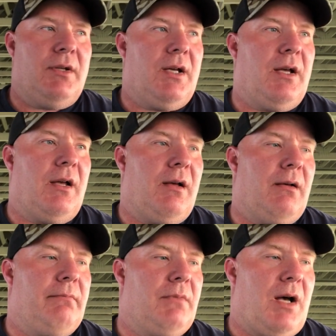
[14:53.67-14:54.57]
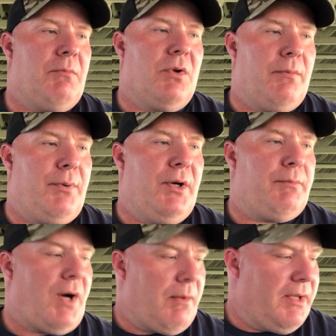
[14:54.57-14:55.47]
I'm going to put
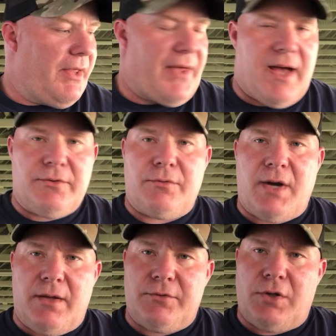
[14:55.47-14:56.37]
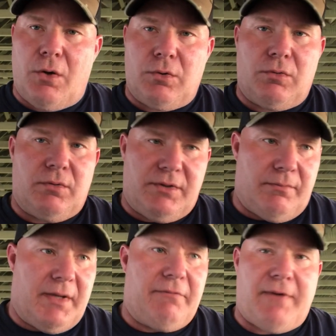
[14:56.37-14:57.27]
probably 1,000 rounds total, which
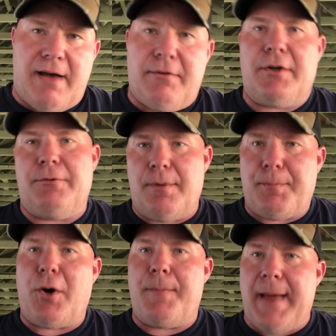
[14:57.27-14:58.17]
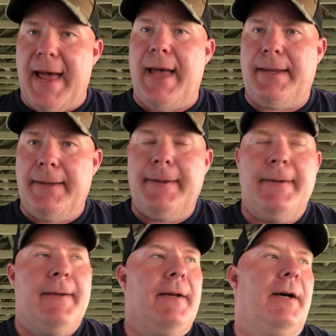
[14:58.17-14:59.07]
would mean 500 per mag
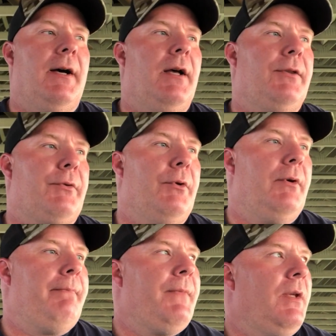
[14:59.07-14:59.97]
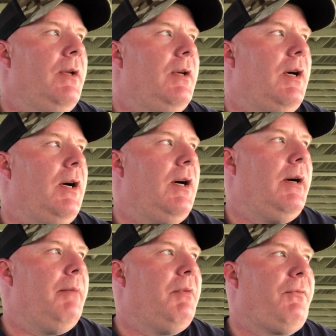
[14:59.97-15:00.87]
through
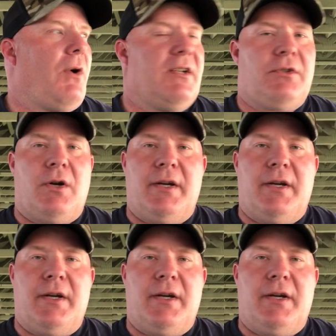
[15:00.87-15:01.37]
them before I start